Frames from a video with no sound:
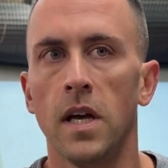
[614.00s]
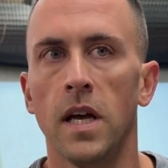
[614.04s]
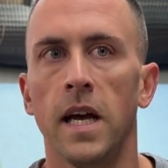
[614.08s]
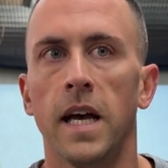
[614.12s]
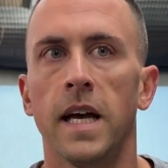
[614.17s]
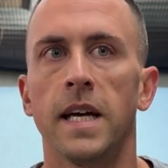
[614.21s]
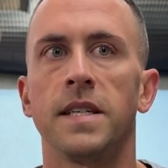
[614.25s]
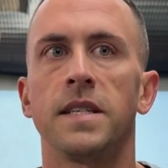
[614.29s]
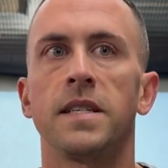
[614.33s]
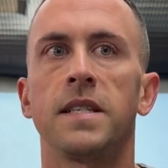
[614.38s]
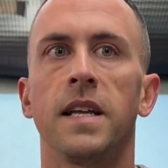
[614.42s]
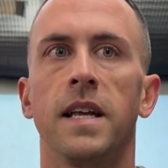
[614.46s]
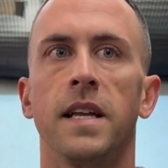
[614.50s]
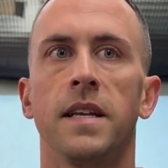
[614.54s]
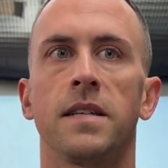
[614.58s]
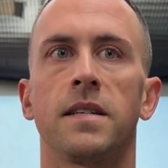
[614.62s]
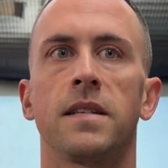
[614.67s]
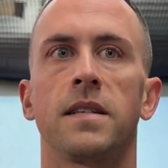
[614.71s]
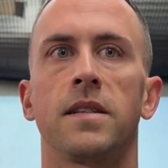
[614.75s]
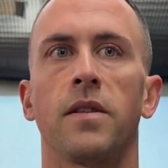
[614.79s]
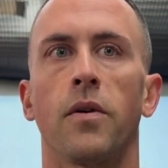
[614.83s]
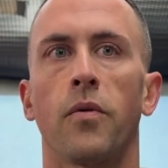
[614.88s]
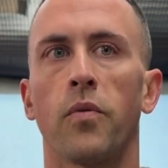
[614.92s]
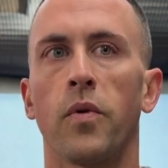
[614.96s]
And
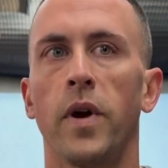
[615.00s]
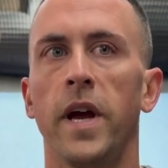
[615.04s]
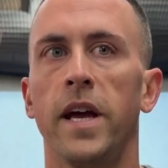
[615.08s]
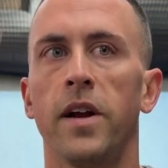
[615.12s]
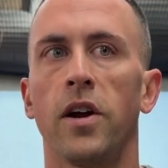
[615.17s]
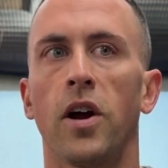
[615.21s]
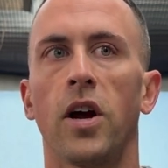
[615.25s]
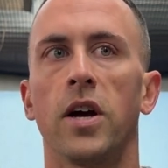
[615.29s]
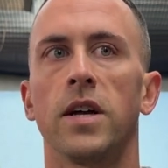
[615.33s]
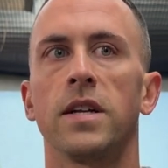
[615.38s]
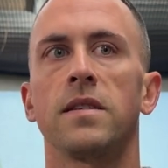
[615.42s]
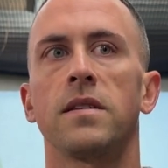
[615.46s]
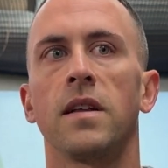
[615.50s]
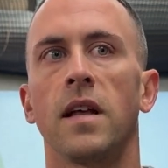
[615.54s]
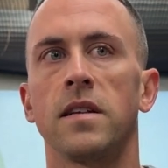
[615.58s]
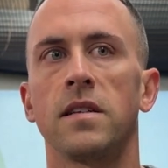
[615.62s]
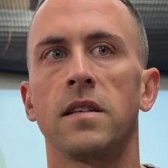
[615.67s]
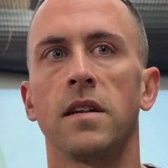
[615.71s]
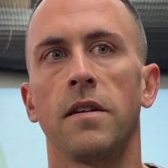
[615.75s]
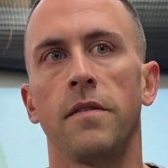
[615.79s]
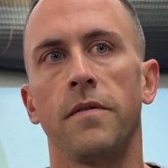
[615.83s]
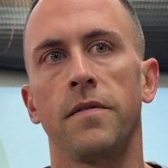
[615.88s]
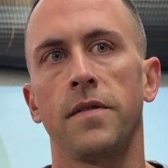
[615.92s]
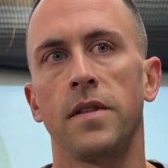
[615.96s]
since the radar is
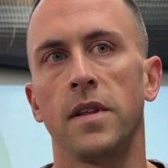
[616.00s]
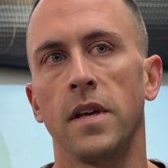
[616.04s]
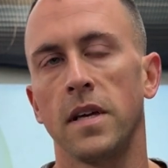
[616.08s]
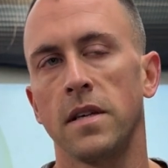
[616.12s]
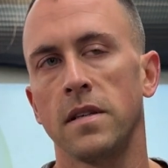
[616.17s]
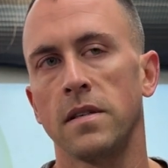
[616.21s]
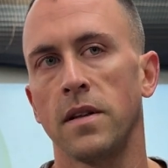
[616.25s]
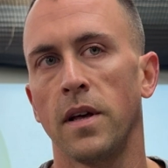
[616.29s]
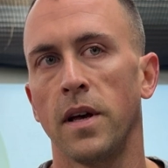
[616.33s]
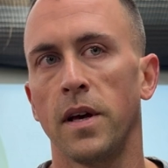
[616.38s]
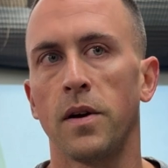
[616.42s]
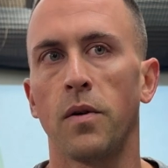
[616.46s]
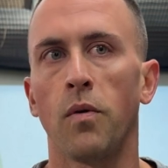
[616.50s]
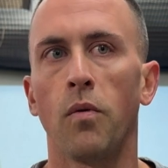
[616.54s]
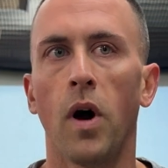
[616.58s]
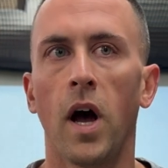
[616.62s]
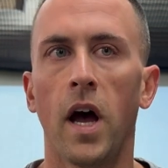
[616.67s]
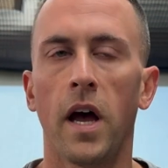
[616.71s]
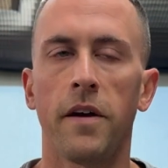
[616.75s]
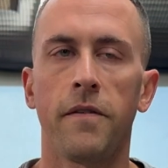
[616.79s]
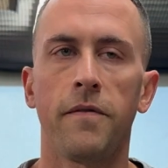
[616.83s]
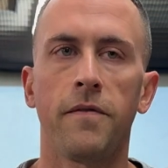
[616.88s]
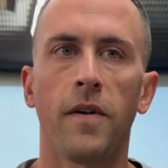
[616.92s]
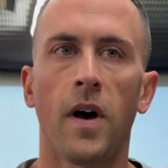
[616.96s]
sensitive to things like
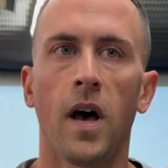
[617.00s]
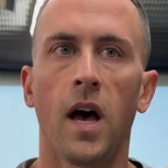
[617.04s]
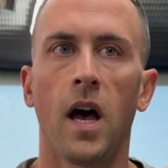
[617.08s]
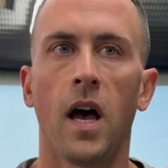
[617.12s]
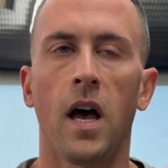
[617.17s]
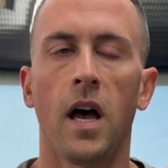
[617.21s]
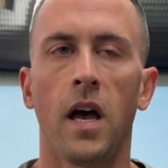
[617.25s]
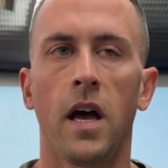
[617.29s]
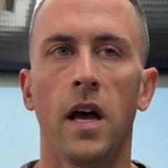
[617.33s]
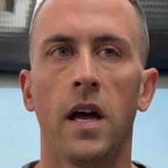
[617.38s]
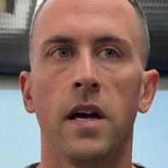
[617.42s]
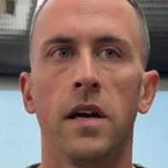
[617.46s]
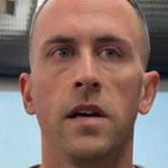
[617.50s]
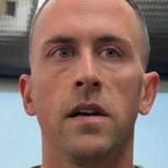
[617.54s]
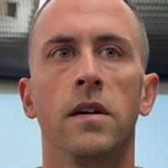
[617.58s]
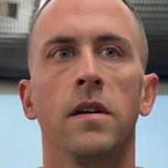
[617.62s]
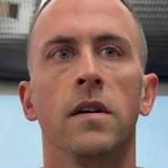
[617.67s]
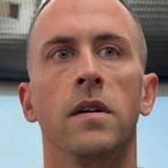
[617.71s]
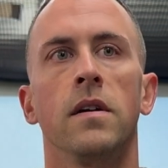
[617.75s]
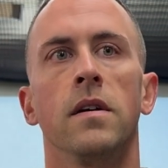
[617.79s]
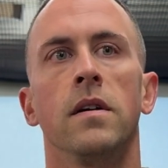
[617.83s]
Wi-Fi,